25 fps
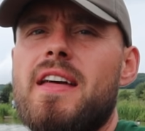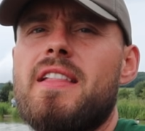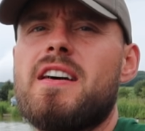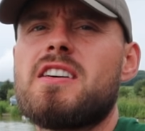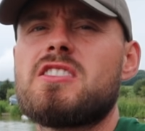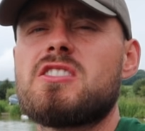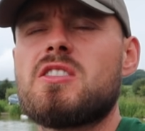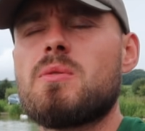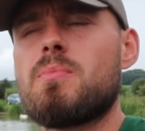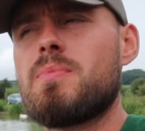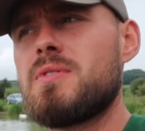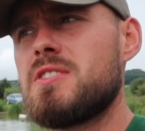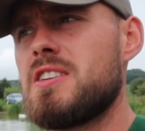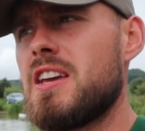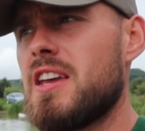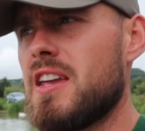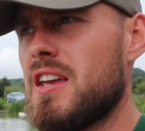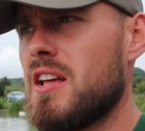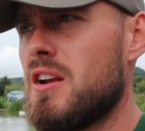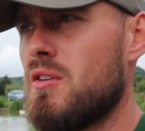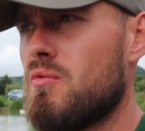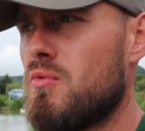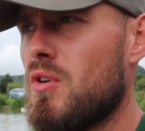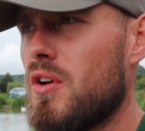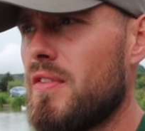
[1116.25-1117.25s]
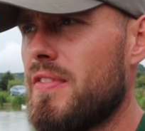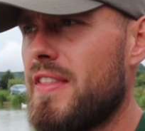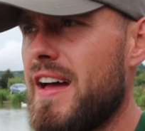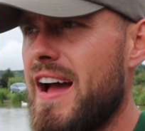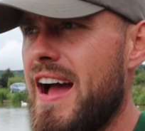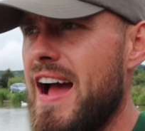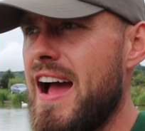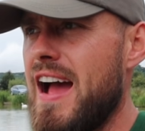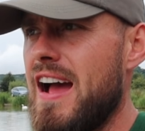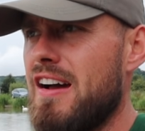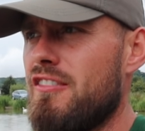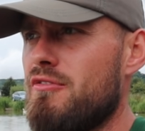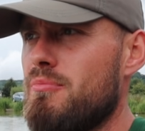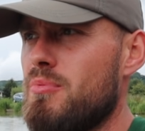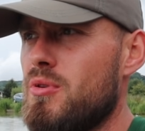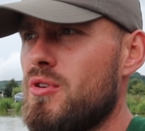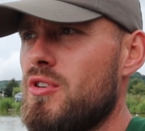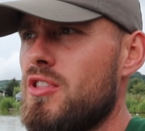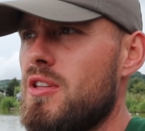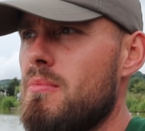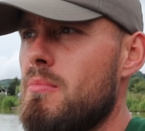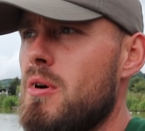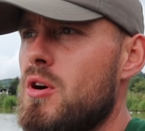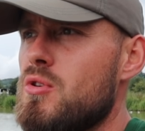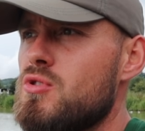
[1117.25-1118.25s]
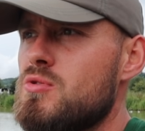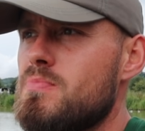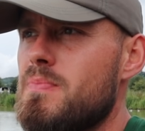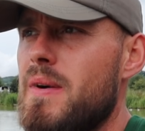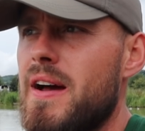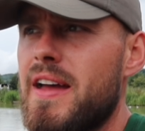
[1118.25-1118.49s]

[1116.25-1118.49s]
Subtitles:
That's the particular rod that I have put the most